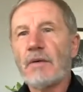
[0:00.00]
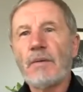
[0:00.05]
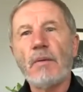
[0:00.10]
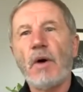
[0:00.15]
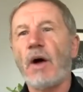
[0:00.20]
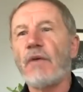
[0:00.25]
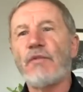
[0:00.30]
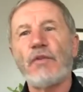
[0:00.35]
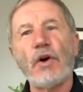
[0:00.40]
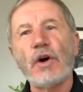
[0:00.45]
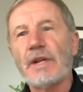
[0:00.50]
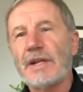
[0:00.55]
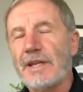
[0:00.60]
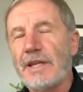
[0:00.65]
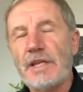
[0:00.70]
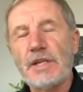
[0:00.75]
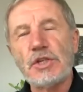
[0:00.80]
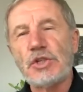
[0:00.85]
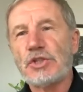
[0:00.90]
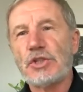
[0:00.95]
I find
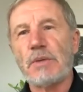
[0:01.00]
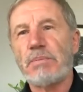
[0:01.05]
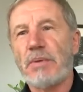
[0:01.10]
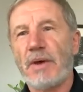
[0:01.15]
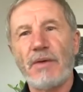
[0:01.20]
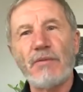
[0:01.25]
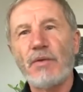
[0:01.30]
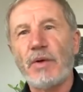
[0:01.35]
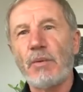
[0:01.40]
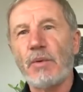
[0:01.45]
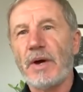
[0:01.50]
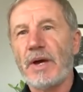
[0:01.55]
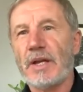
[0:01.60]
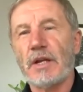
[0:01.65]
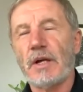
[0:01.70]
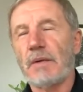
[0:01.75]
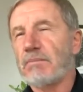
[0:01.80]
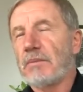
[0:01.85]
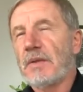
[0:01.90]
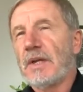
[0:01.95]
leadership
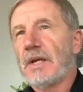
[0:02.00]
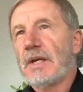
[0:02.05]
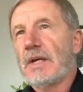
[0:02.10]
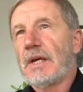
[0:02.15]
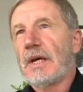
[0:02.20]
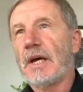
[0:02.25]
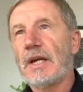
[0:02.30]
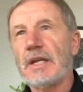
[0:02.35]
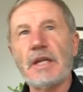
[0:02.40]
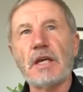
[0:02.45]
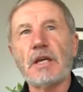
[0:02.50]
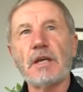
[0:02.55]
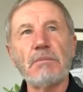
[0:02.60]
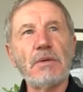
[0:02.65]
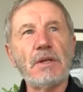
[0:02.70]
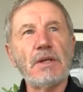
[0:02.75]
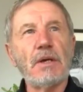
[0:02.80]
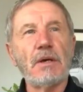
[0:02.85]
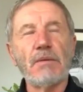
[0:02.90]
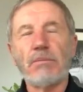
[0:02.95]
everywhere, and it can
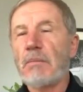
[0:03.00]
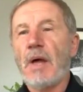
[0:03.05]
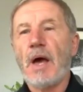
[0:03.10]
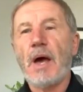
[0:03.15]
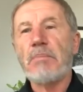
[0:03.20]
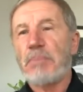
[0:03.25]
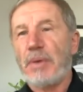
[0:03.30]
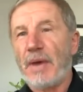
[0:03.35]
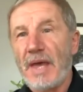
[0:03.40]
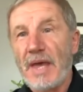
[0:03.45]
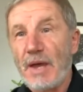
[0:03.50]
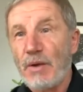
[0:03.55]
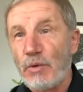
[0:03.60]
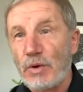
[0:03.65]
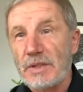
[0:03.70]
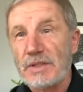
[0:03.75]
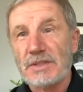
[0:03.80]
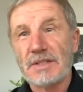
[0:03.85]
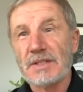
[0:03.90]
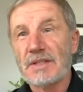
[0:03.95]
be a
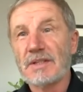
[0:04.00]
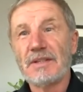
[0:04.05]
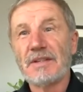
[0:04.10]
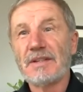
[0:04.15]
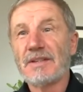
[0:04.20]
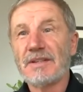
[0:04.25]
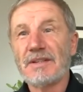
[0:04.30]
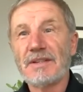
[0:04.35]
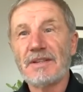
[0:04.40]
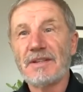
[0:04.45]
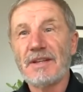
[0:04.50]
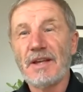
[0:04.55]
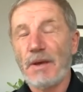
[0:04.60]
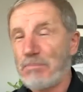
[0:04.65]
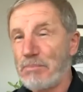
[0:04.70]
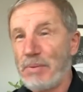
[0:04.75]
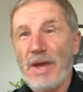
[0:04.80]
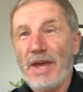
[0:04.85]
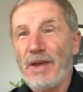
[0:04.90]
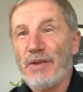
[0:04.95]
parent
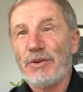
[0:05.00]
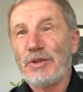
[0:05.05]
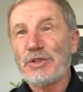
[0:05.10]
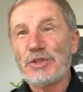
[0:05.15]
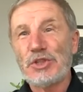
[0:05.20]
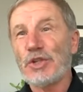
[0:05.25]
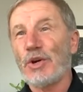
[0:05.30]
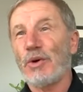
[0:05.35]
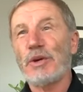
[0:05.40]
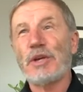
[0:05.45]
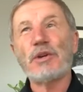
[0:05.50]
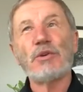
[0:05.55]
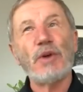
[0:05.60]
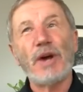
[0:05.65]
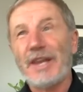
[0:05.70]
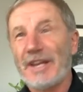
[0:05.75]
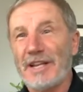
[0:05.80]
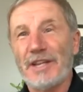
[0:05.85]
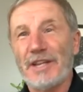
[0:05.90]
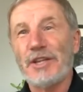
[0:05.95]
showing
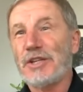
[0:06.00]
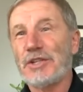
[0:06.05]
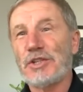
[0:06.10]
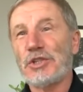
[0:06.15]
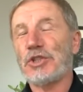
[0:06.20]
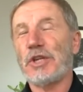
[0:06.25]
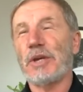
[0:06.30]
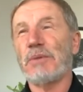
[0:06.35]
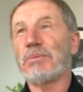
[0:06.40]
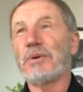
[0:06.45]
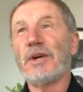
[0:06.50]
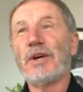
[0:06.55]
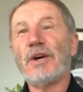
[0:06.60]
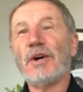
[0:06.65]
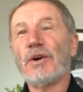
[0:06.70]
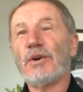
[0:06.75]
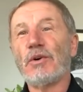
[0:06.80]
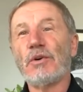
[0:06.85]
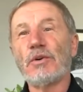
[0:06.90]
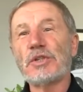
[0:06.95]
great leadership.
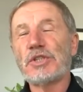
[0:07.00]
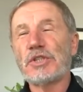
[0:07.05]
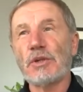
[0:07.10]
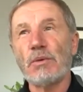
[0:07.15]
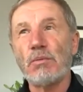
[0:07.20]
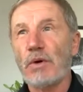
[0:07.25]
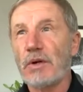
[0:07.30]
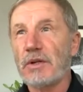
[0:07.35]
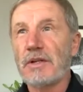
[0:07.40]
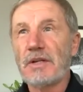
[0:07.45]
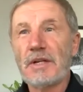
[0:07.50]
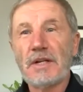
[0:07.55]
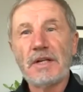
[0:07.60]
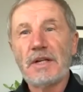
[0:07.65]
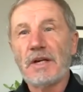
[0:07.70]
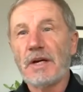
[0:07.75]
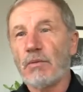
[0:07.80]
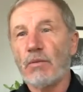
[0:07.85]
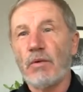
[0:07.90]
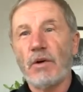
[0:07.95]
Or someone
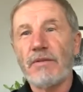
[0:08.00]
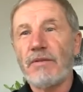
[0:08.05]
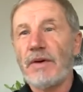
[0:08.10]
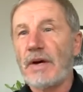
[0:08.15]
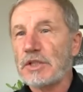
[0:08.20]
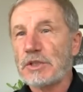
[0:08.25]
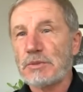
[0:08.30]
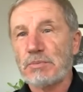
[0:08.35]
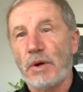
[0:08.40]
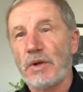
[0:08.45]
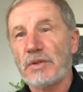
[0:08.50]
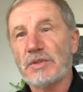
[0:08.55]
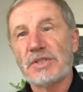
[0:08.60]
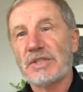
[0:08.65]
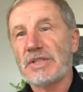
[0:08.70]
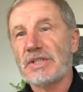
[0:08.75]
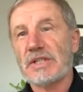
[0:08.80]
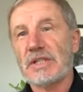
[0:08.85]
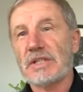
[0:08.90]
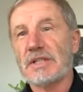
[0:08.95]
at one of our
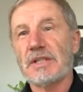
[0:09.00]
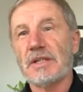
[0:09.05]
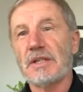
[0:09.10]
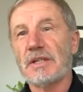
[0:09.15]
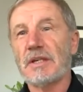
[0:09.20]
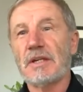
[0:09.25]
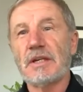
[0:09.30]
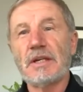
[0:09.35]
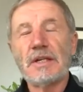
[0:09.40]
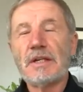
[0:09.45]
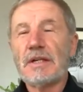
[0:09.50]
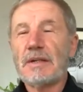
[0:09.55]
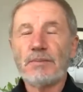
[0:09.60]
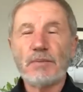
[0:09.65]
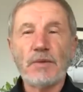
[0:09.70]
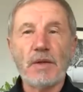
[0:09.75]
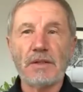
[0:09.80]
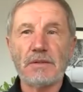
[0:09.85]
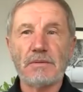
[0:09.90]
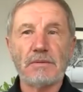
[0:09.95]
sponsors
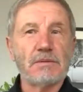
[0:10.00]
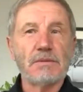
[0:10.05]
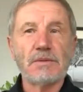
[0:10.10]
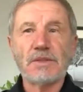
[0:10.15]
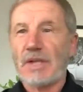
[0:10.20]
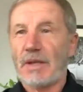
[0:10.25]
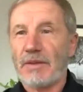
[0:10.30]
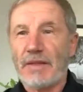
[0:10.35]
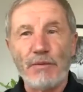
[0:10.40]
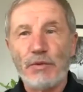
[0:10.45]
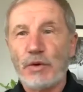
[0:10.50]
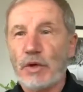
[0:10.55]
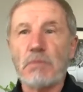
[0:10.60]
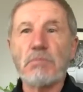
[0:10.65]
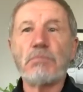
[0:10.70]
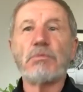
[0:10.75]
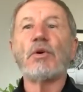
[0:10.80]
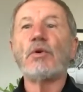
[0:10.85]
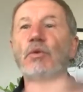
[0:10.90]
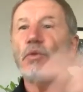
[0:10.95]
at South
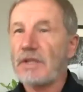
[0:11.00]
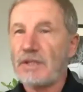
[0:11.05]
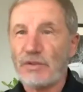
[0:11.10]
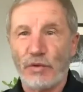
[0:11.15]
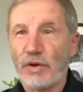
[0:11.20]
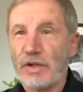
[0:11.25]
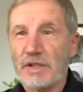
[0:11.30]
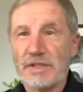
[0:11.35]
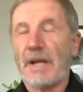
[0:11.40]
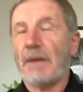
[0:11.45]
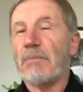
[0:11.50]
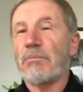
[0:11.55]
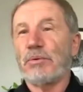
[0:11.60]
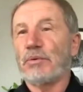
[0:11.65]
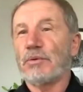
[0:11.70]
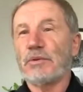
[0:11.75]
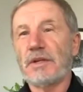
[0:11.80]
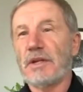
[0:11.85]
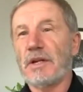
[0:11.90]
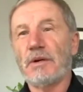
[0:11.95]
African Breweries, for
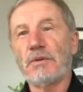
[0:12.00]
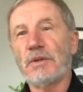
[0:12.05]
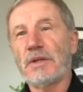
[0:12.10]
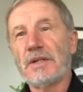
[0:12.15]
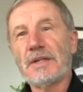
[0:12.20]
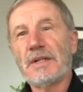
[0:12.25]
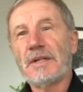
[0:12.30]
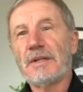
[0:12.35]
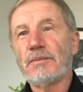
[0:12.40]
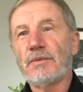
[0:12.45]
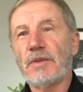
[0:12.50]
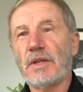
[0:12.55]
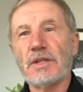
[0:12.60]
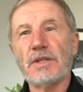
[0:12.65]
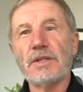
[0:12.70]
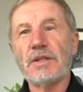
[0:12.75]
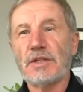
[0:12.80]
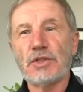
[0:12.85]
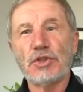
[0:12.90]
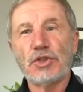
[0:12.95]
example, you know,
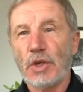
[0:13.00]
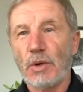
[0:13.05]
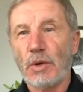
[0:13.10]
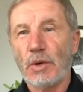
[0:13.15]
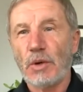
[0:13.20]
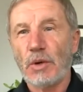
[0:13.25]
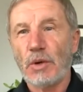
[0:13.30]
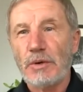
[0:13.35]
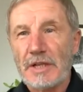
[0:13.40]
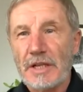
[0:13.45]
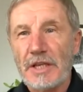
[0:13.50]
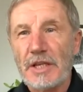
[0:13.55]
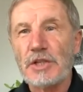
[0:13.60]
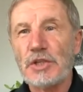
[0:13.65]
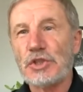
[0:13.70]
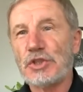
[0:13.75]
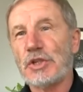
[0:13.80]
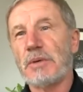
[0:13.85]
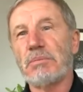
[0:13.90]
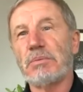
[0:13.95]
the showing leadership.